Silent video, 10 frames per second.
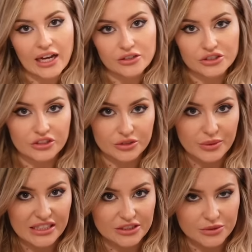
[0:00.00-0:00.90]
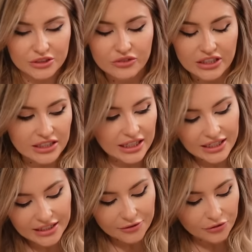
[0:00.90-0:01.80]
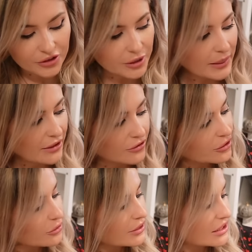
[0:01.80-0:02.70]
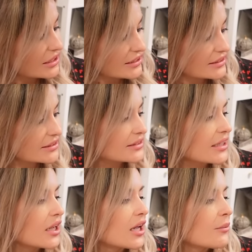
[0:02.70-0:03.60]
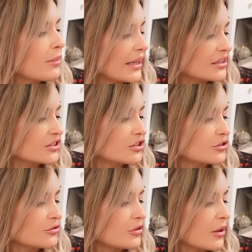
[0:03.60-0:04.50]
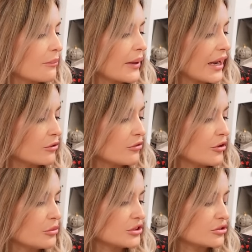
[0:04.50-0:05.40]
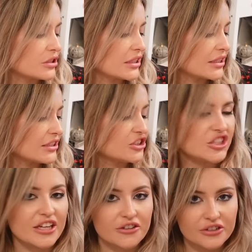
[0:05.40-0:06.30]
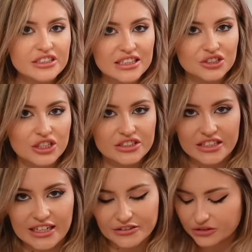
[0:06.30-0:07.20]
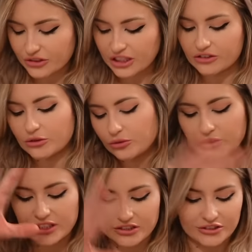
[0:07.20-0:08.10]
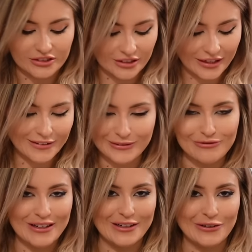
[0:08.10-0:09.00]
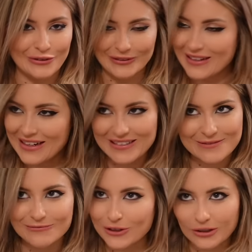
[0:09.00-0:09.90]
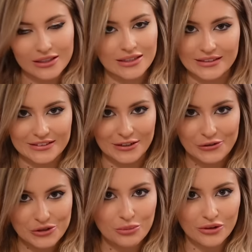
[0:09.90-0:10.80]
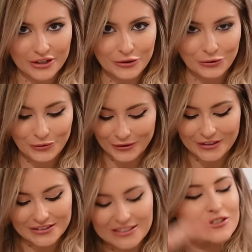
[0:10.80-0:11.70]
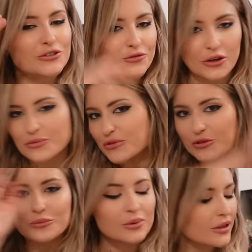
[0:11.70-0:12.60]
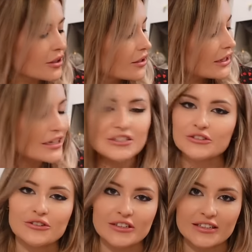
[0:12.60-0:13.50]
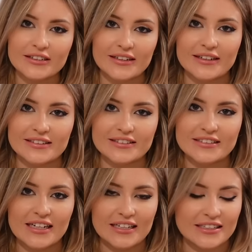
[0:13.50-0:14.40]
I also got some of these, which I really like for in the bathroom. These pink stuff power foaming toilet cleaners. You get three sachets in there. It's really cool. It just like really cool. As toilet cleaners go, it's a pretty cool one because it just foams up in your toilet, and yeah,